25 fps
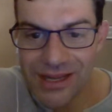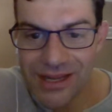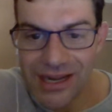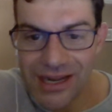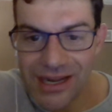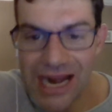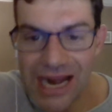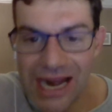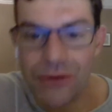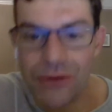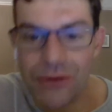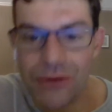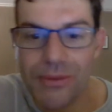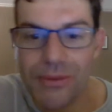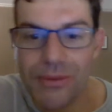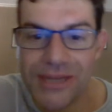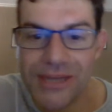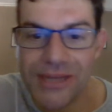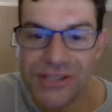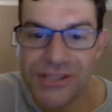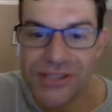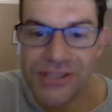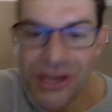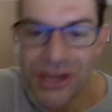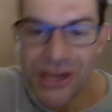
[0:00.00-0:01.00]
How are we meant
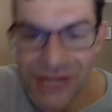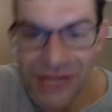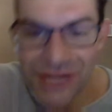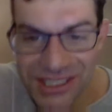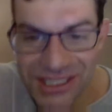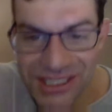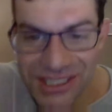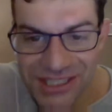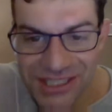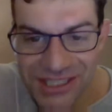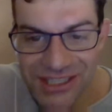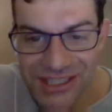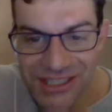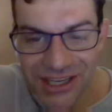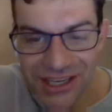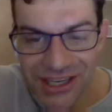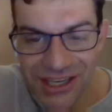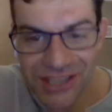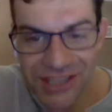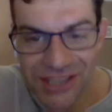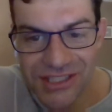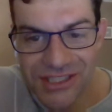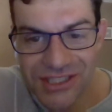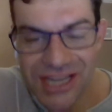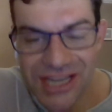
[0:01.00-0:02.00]
to know this?
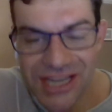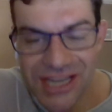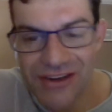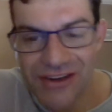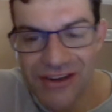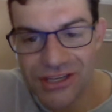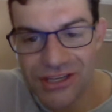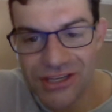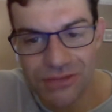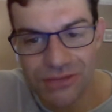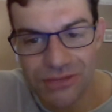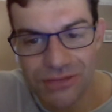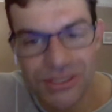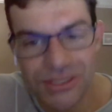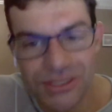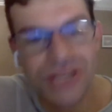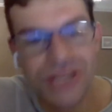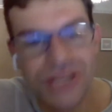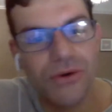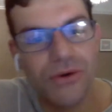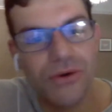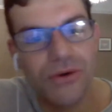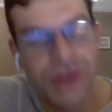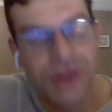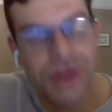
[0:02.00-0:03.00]
Asks Aaron Thompson.
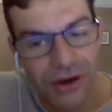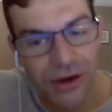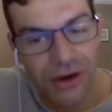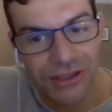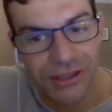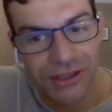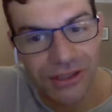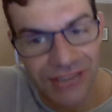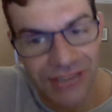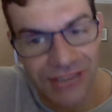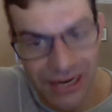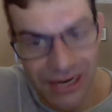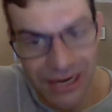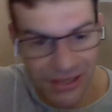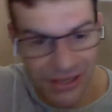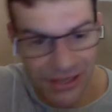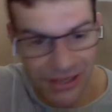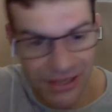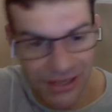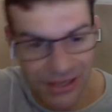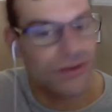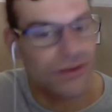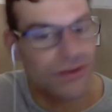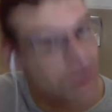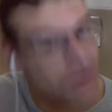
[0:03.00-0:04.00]
You're not, Aaron.
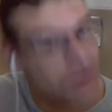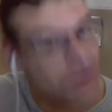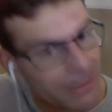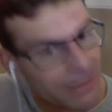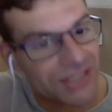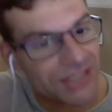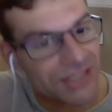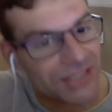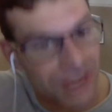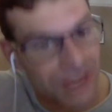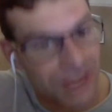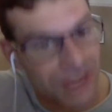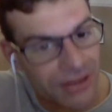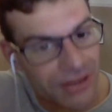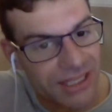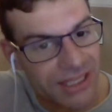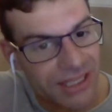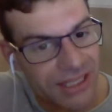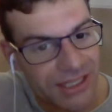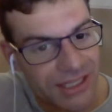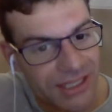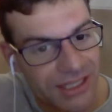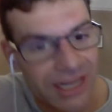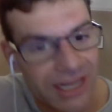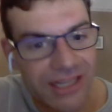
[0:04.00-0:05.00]
You're not meant to know this.